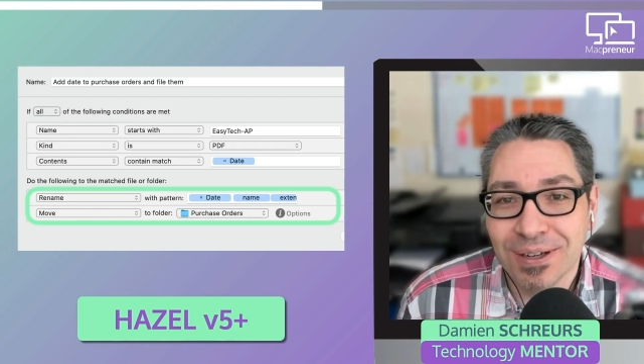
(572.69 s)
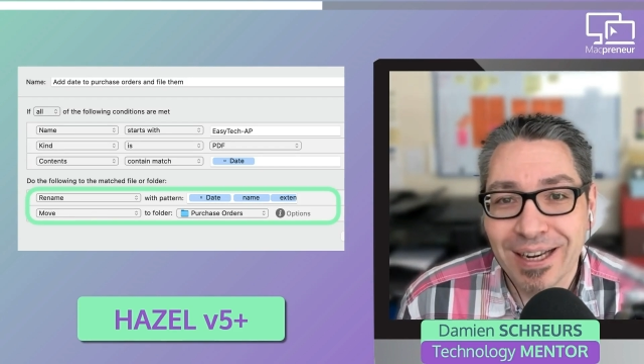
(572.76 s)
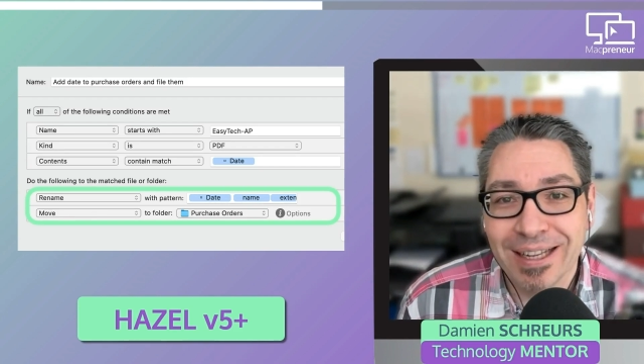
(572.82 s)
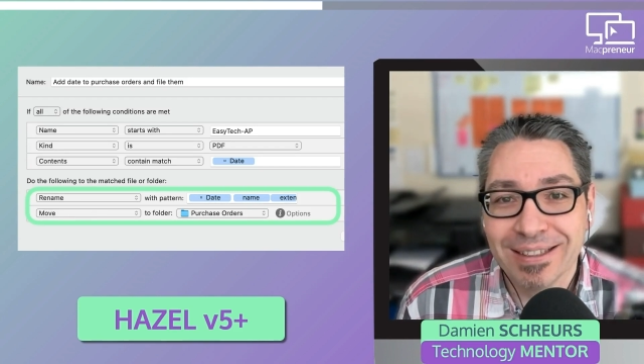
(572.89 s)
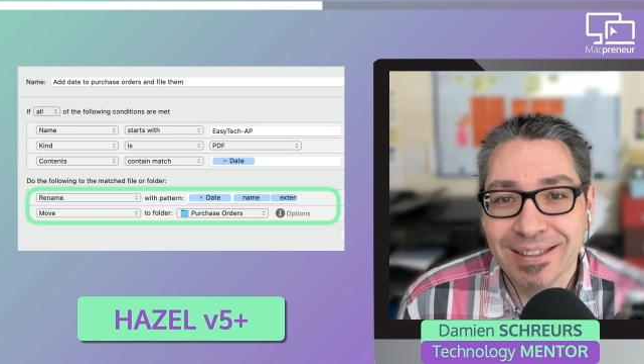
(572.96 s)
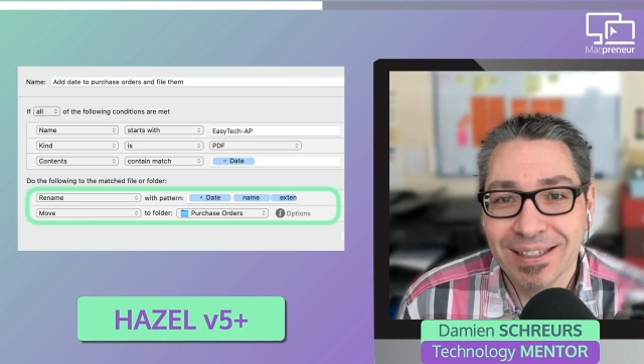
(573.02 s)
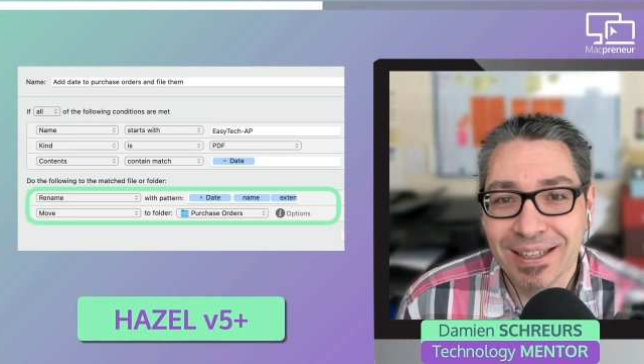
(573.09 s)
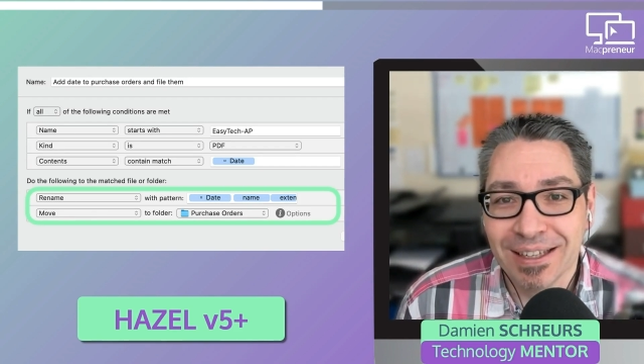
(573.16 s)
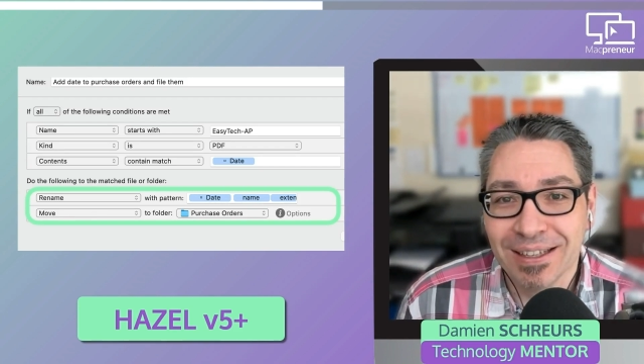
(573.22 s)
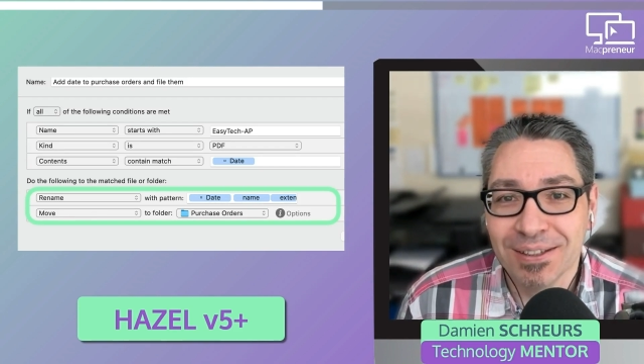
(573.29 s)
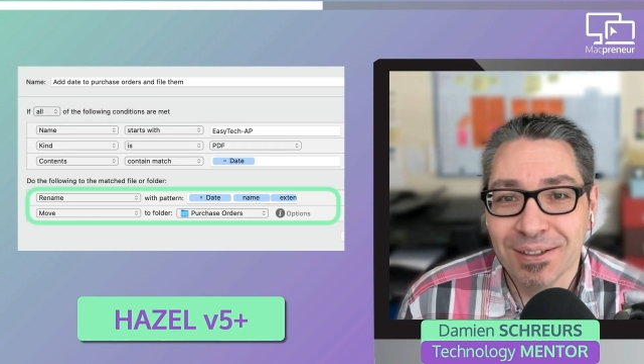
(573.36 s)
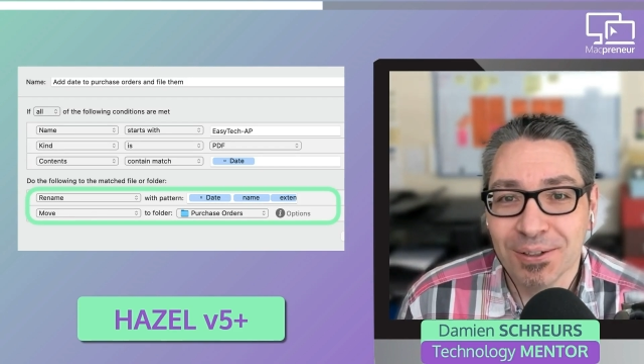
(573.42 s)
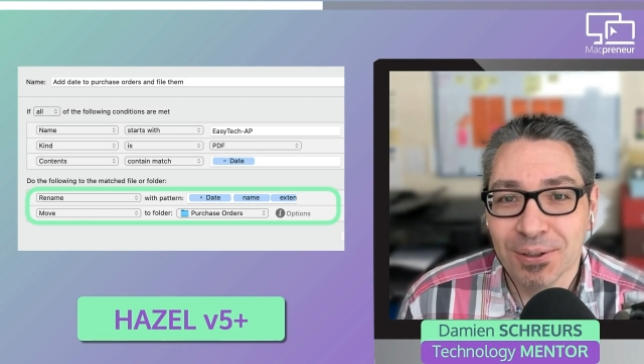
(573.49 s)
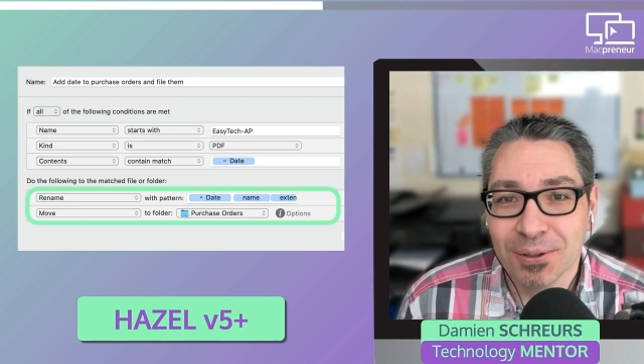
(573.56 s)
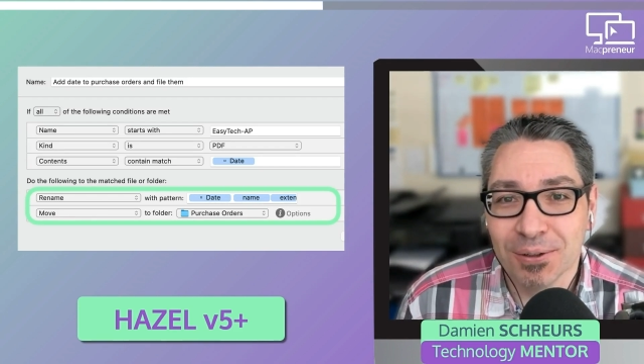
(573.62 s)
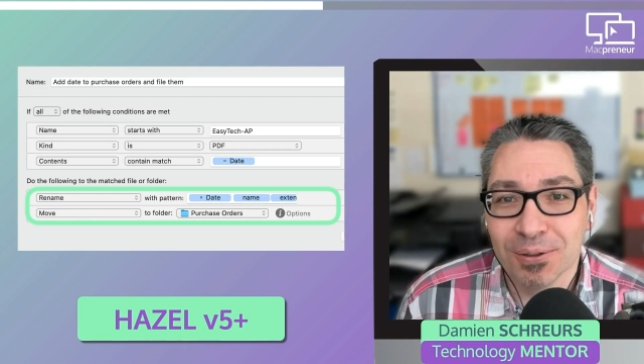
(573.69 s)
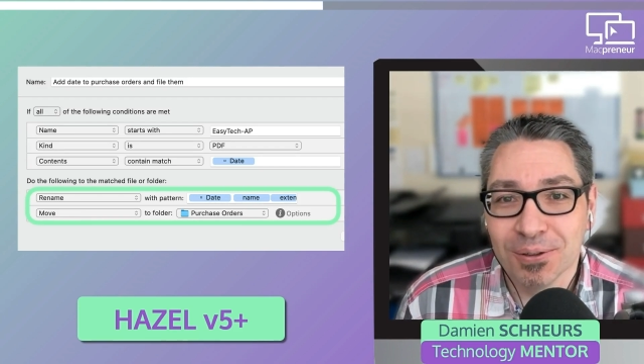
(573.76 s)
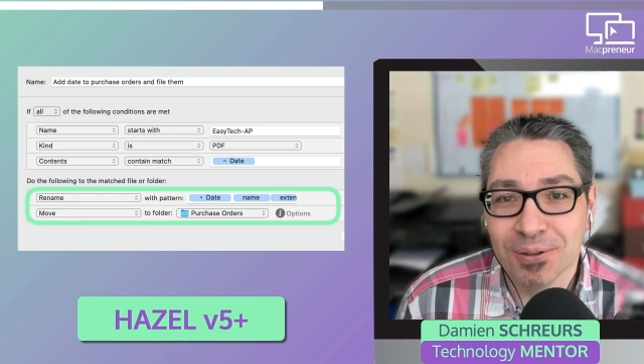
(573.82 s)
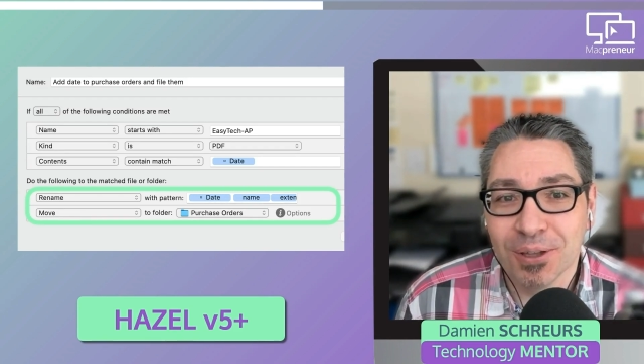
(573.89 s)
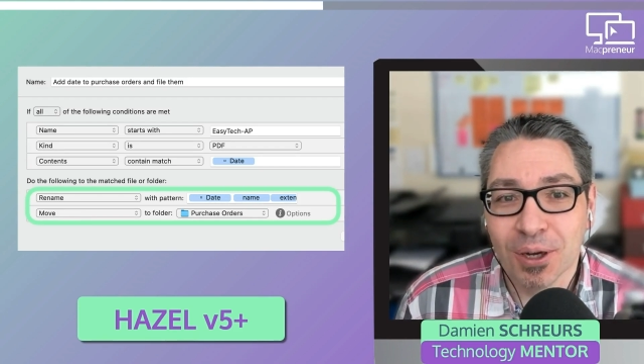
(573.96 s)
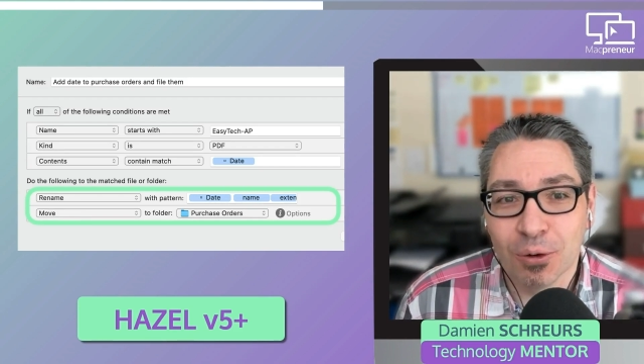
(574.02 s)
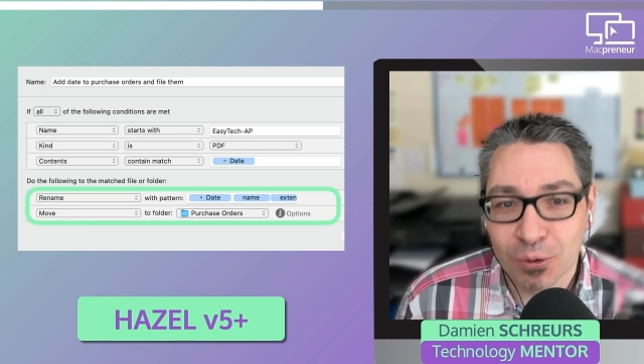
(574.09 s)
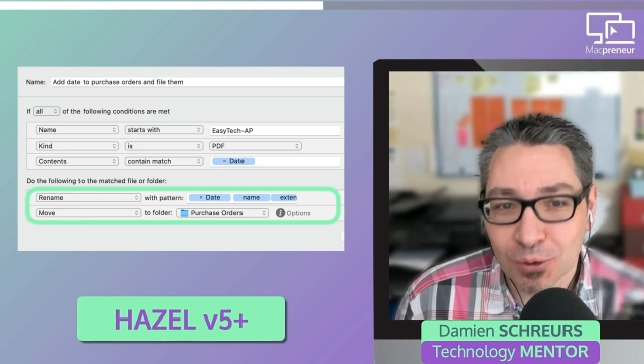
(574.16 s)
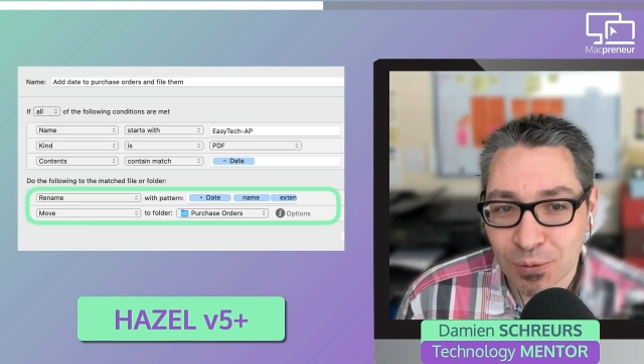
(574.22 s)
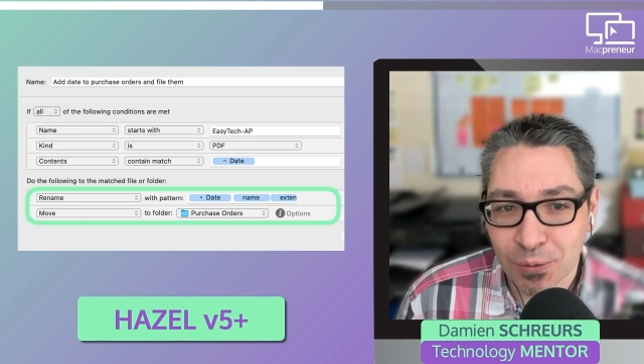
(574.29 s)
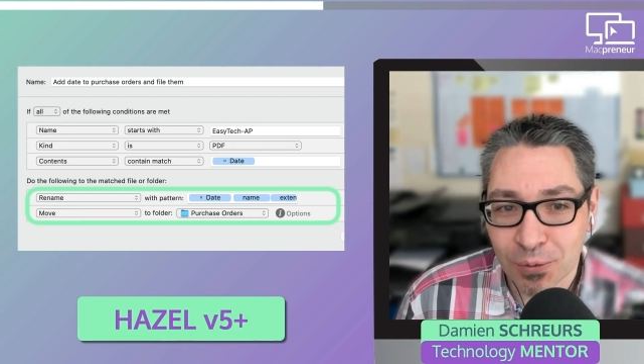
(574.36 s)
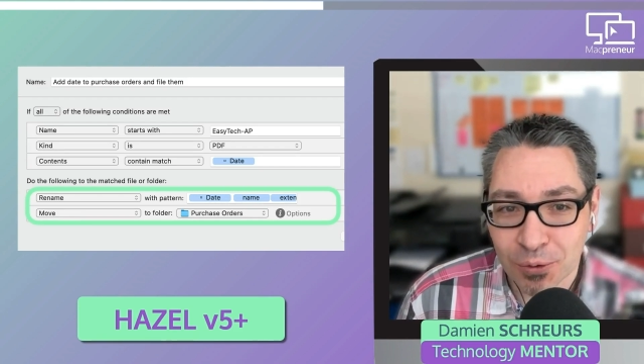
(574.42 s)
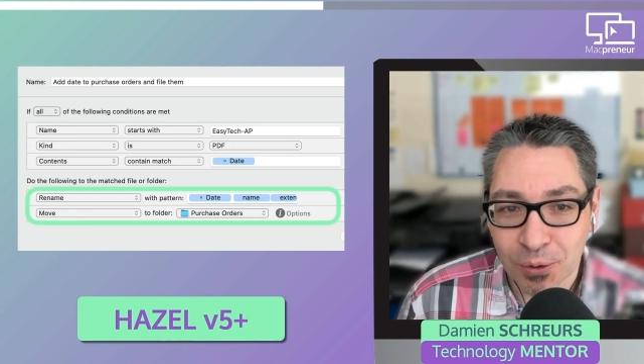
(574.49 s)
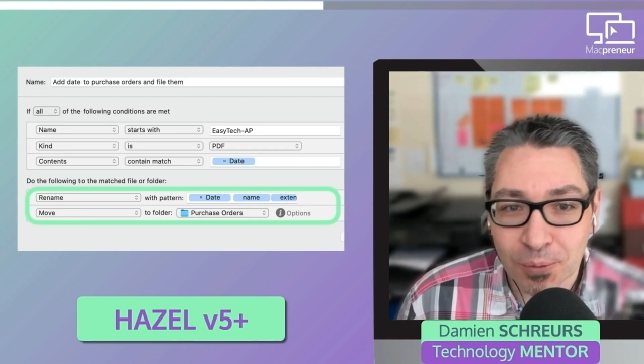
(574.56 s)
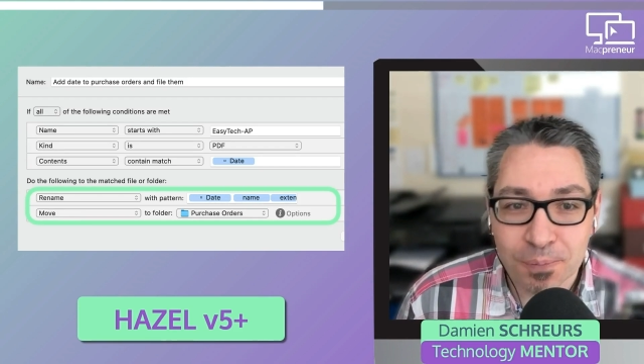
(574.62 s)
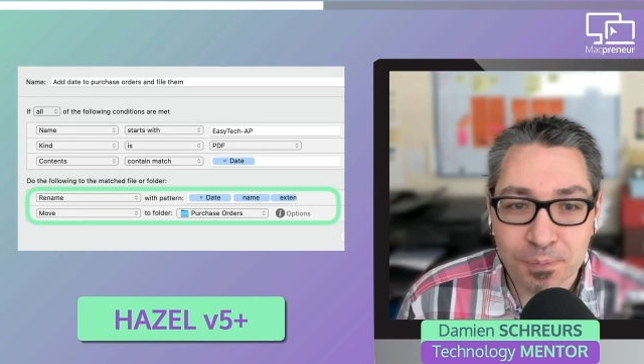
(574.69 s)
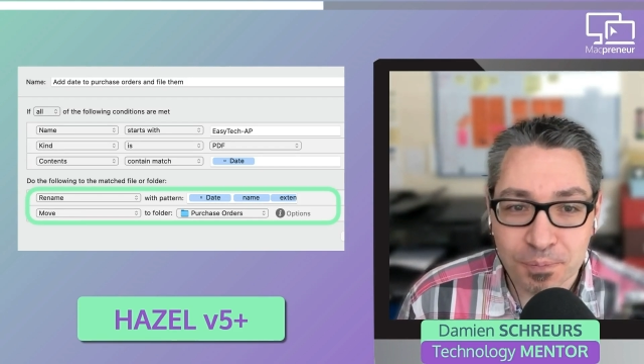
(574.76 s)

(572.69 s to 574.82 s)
landing in the downloads folder.